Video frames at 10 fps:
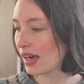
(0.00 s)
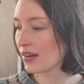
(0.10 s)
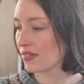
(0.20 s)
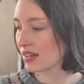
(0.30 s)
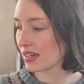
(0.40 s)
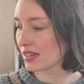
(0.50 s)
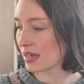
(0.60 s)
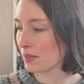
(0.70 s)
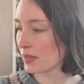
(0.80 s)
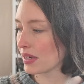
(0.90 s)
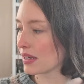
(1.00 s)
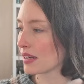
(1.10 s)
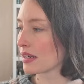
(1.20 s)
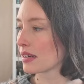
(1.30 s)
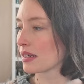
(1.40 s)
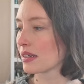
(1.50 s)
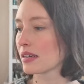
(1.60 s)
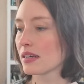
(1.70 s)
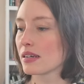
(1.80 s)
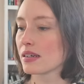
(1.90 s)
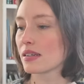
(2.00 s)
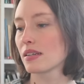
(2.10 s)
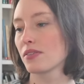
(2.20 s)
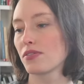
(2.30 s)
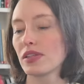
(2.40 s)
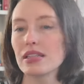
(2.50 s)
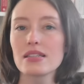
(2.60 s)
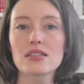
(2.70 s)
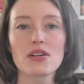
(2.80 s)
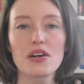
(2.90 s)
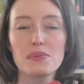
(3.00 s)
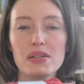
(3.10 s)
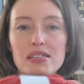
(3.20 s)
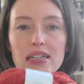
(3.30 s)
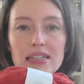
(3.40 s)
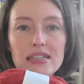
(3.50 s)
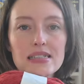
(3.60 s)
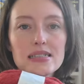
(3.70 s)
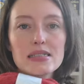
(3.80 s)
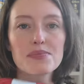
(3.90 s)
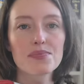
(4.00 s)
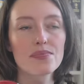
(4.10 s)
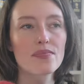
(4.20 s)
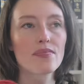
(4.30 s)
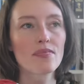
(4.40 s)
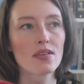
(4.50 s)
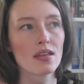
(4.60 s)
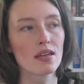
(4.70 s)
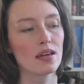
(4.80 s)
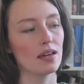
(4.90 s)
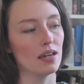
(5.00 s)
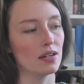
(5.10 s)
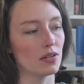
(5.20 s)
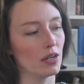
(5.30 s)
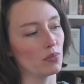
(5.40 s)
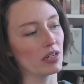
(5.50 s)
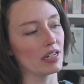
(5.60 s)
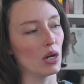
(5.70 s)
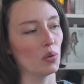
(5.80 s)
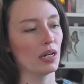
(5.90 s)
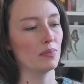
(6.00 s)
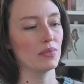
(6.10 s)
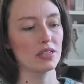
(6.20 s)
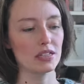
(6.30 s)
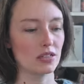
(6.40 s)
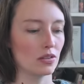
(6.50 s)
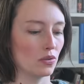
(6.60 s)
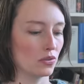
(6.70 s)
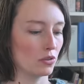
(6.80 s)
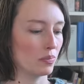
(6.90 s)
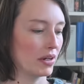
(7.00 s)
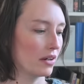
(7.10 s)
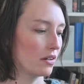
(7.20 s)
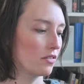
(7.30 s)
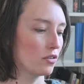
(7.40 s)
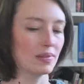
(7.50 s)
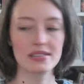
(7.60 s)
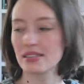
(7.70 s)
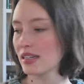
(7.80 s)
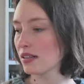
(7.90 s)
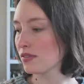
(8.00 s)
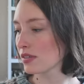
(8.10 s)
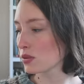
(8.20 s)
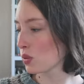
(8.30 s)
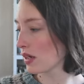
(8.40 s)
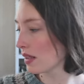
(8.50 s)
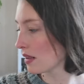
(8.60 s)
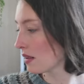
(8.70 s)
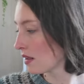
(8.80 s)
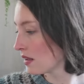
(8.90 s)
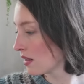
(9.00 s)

I've knitted them in the Fritidsgarn by Sandnes and uh, right now I'm knitting on a pair for myself as well.